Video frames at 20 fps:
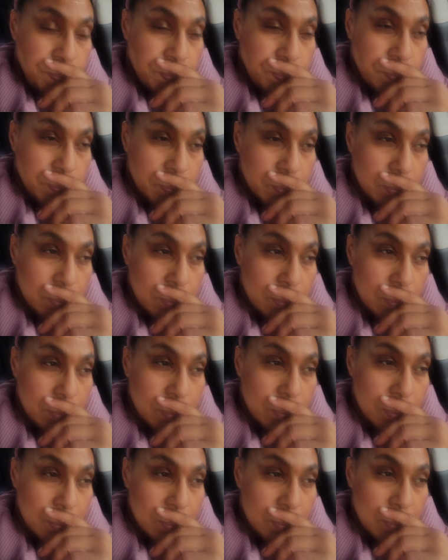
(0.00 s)

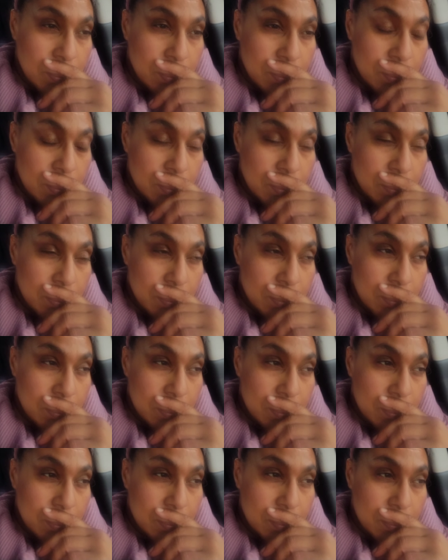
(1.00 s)

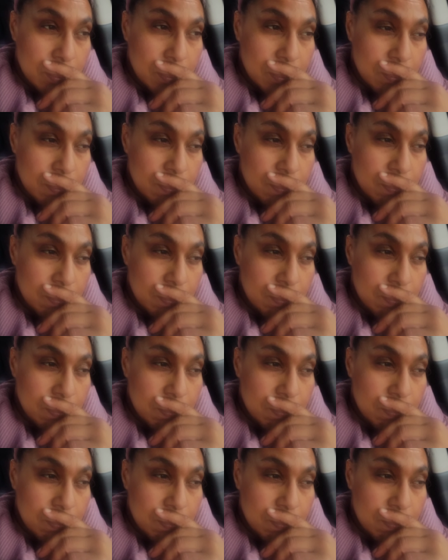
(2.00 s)
Nothing is said.